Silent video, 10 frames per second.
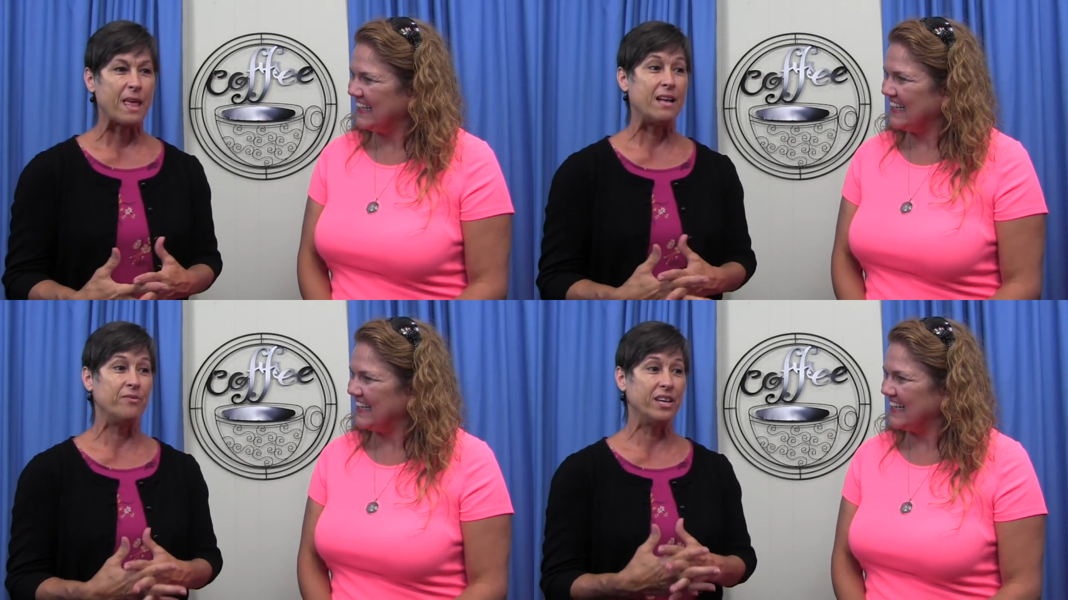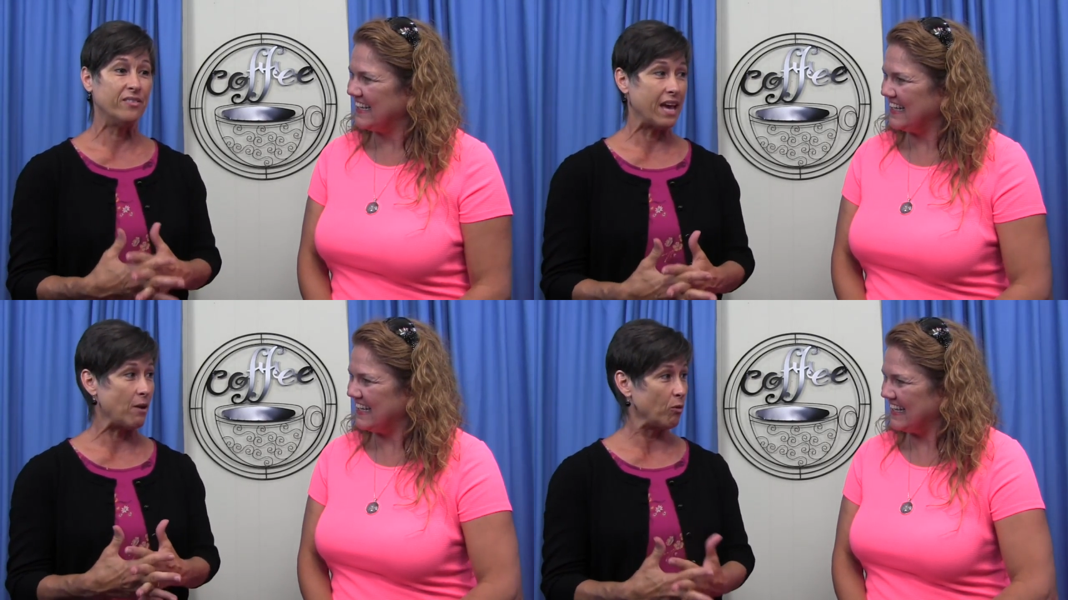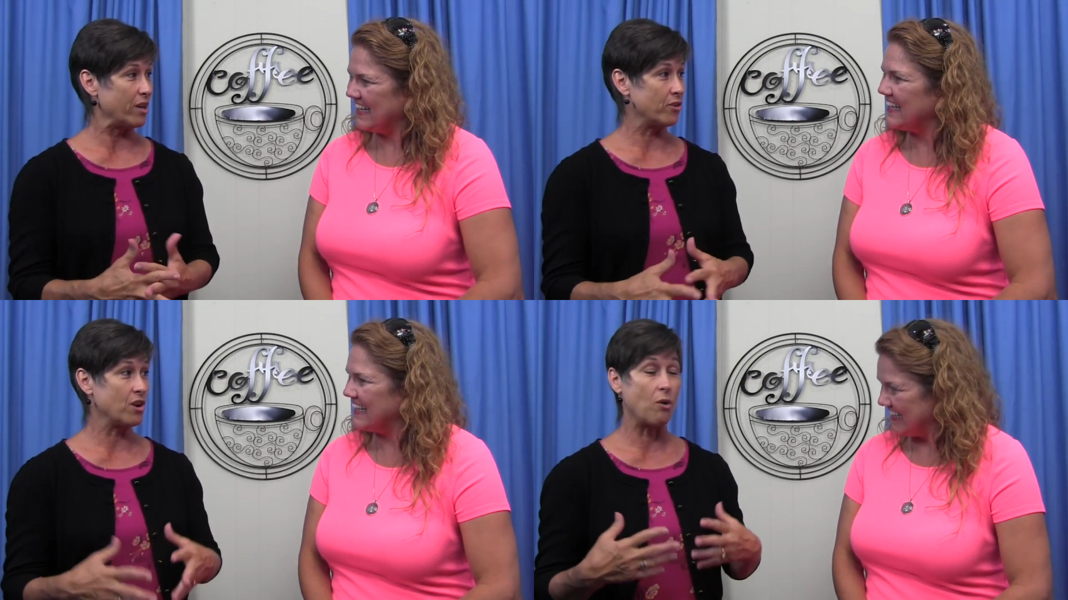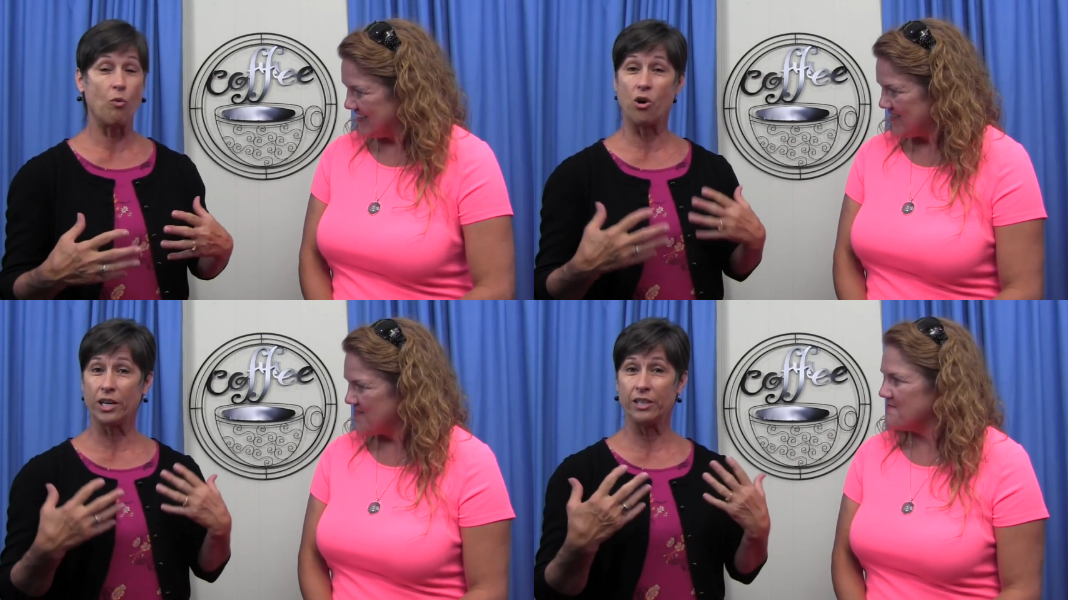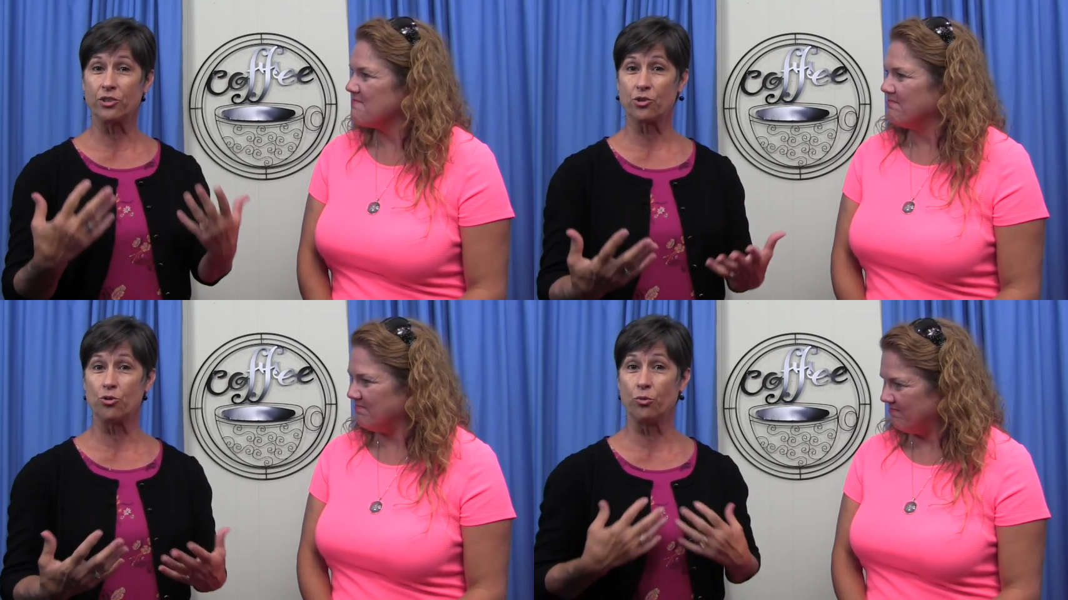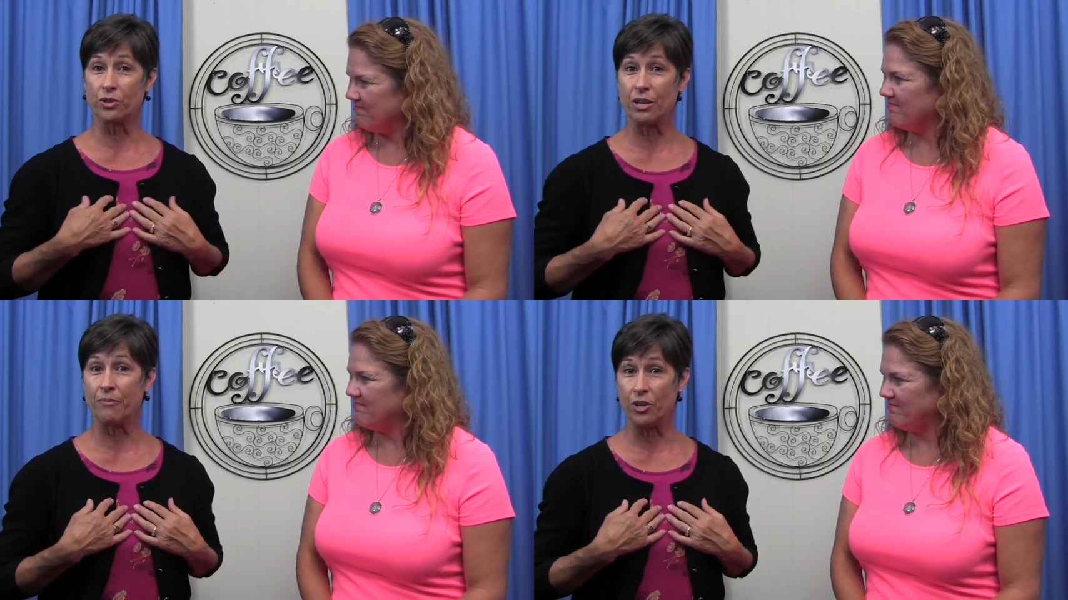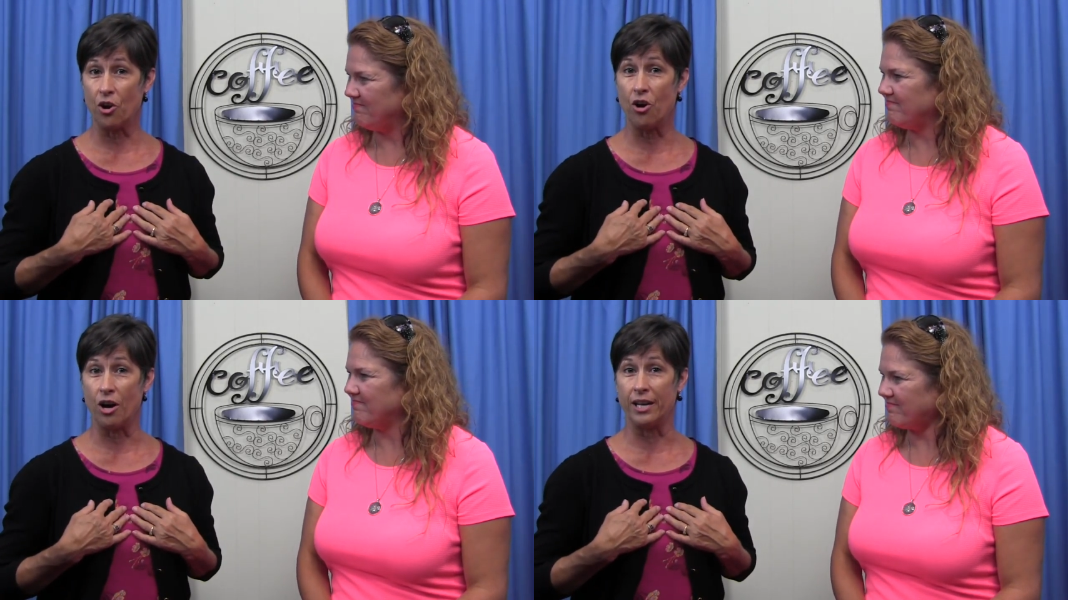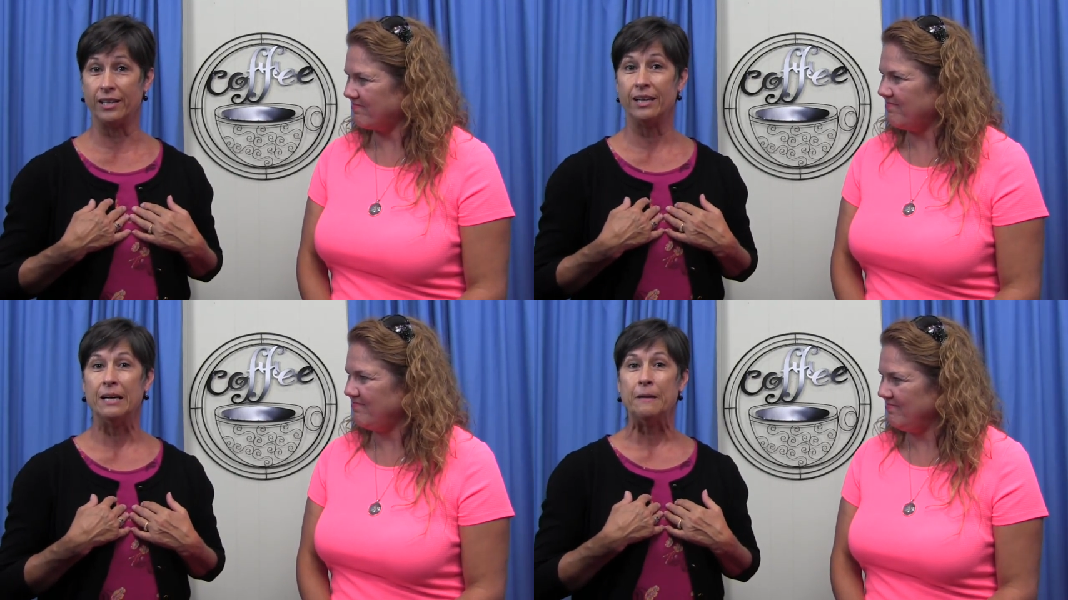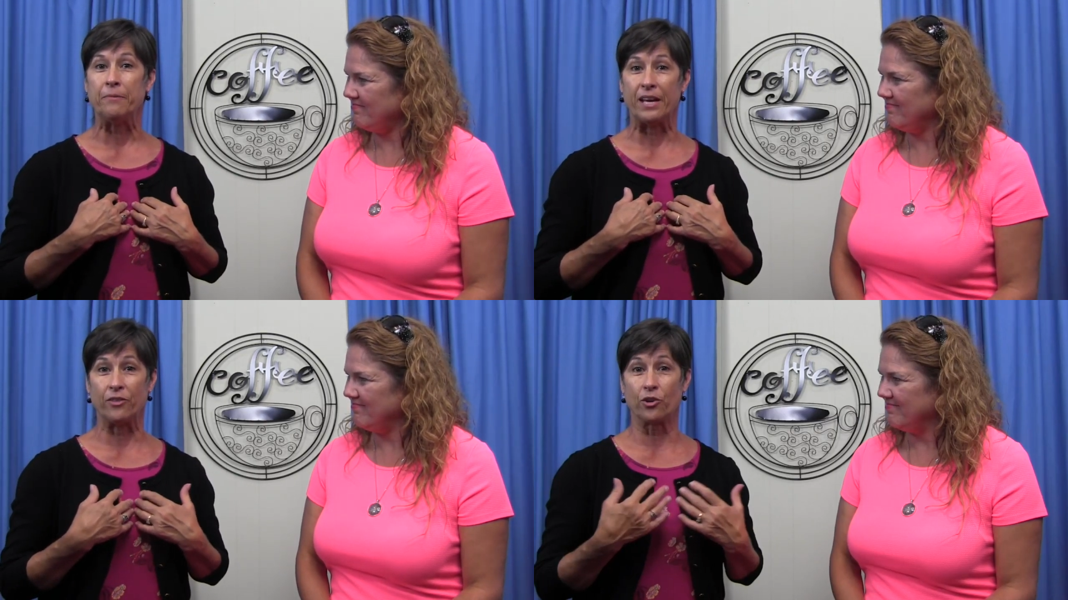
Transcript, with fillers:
Speaker 1: And then that way they're not walking into school with something on that